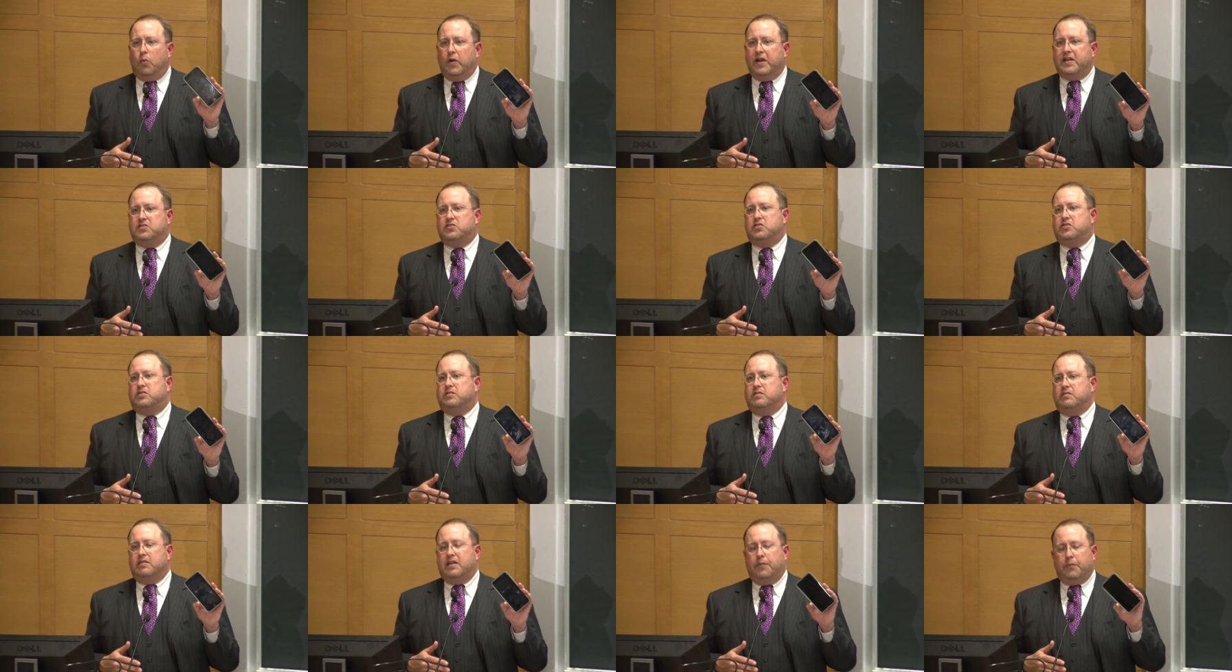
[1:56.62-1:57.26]

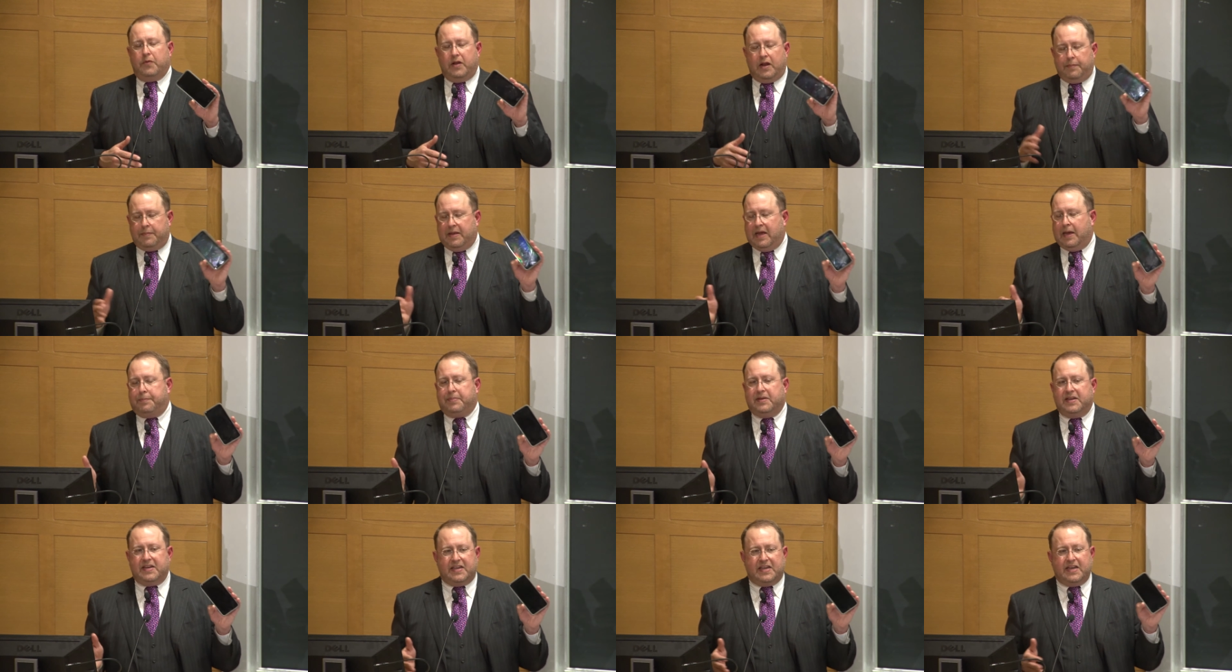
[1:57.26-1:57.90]
which, and I'm
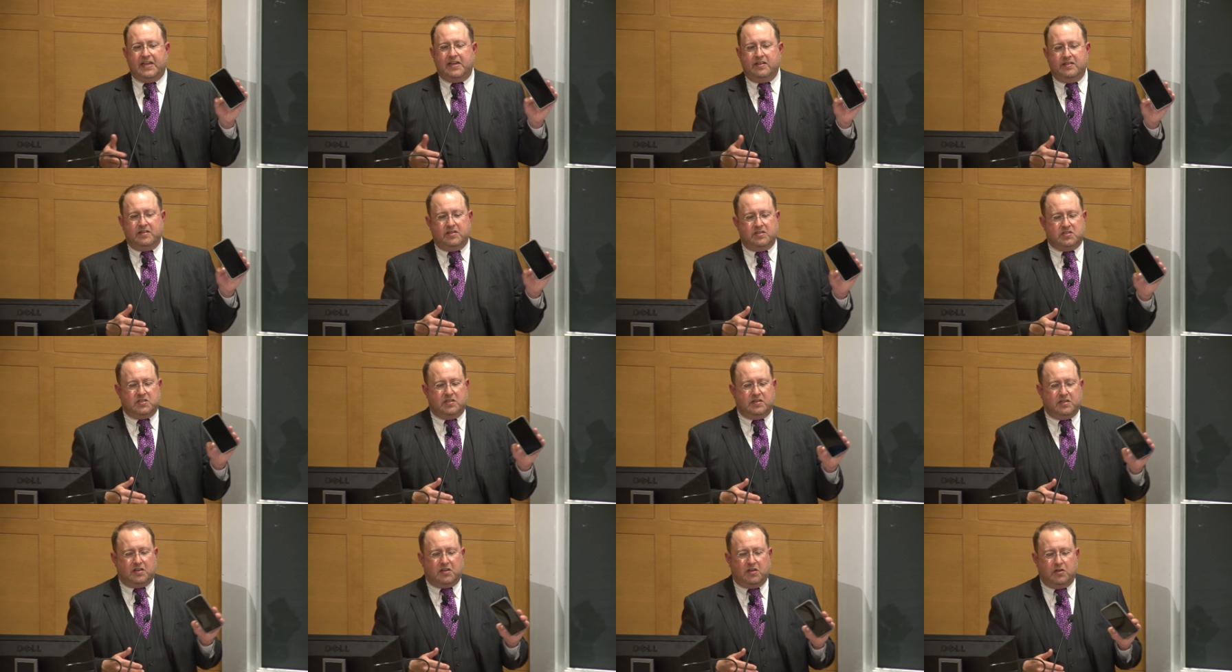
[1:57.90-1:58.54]
happy to get in
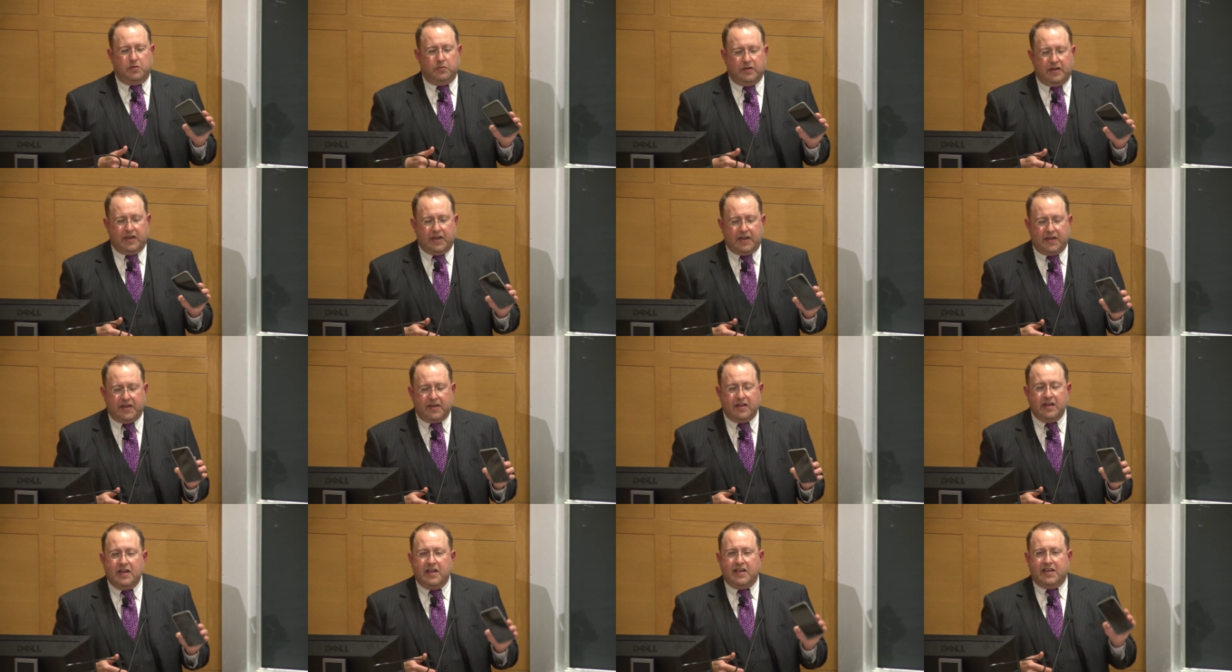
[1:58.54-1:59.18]
this in the
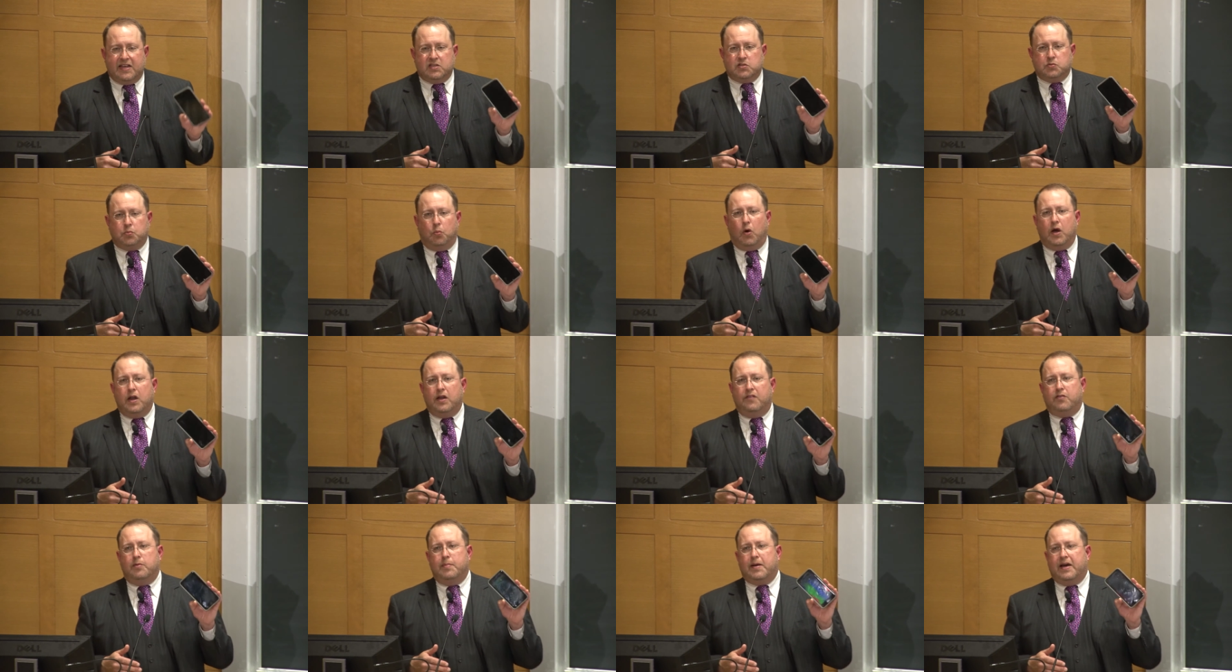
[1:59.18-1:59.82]
Q&A, is
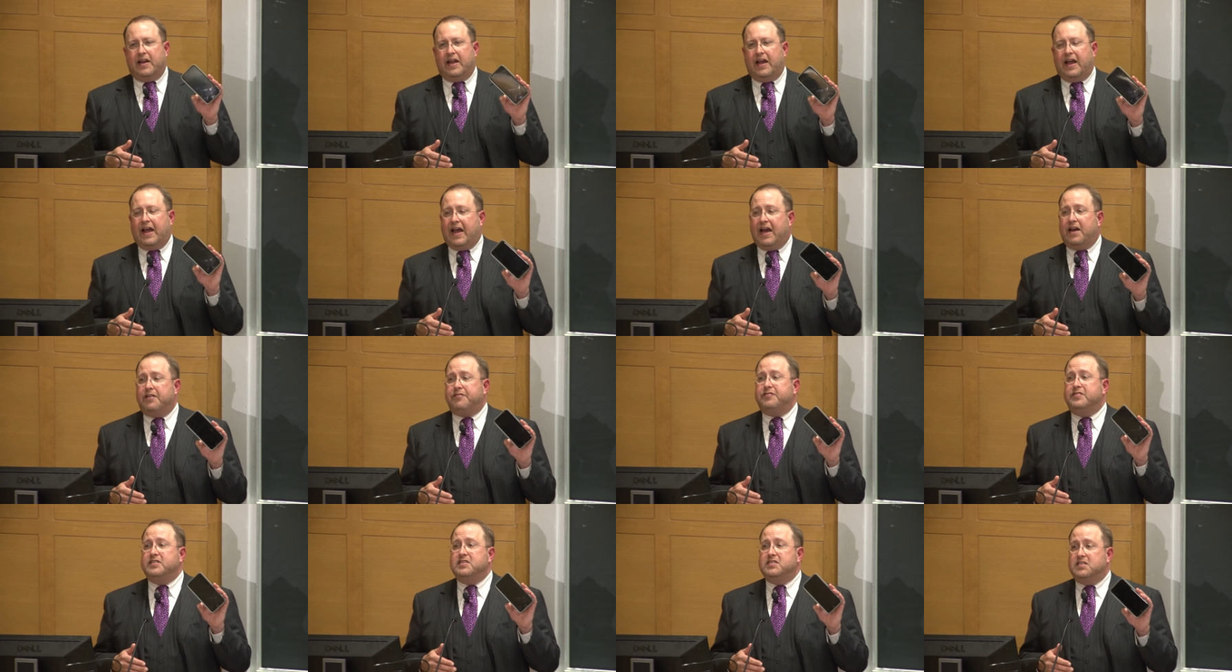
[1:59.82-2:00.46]
one of about a
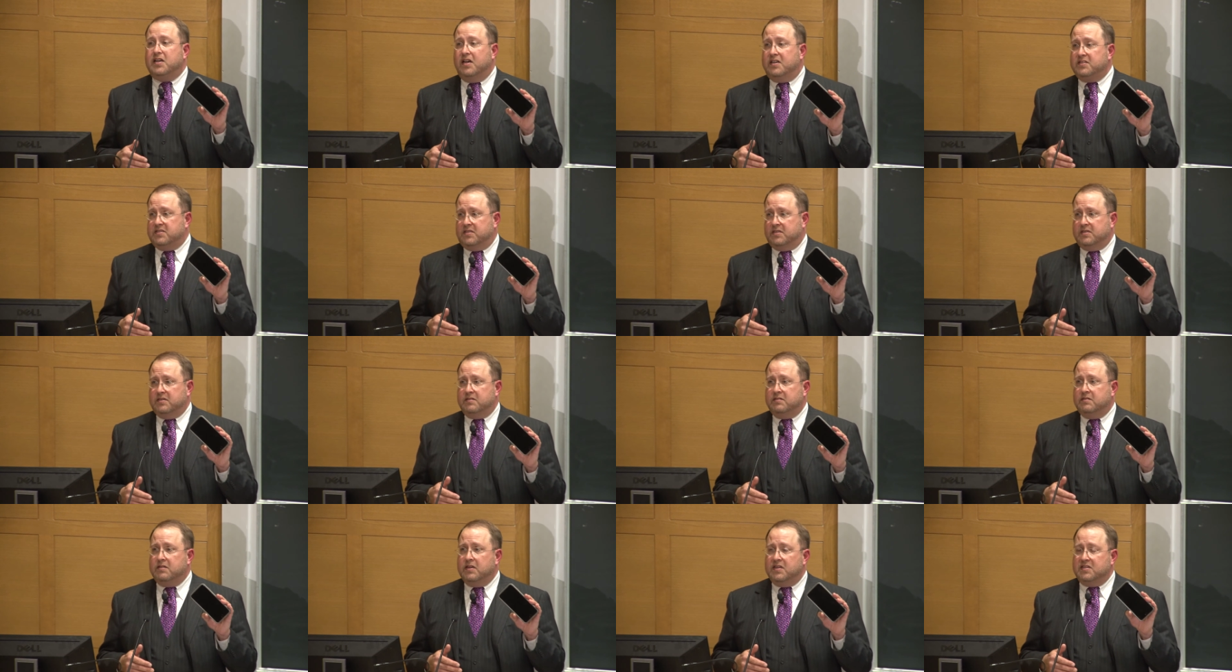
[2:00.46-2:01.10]
half
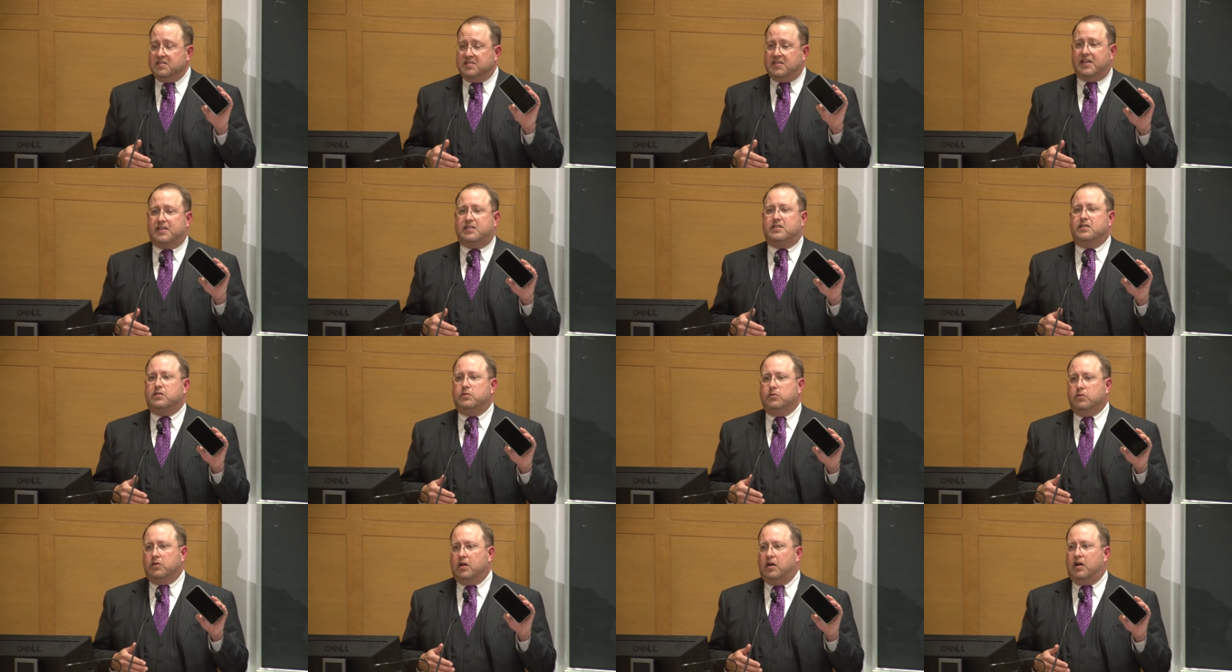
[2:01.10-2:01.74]
dozen
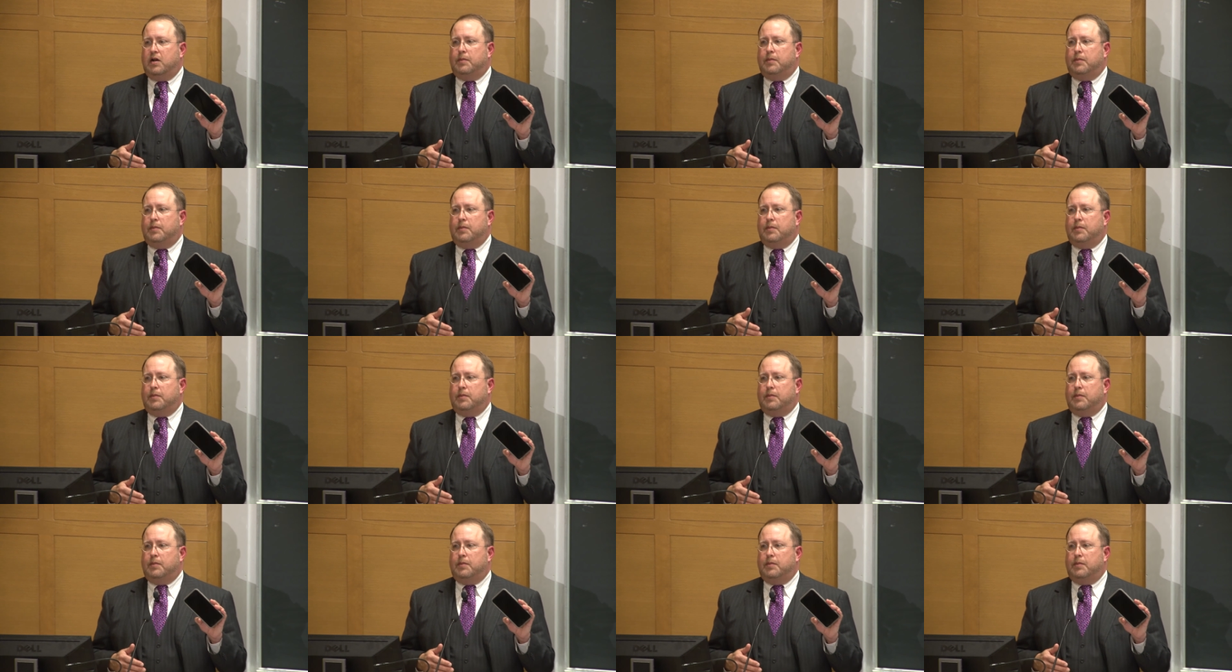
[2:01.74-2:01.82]
technical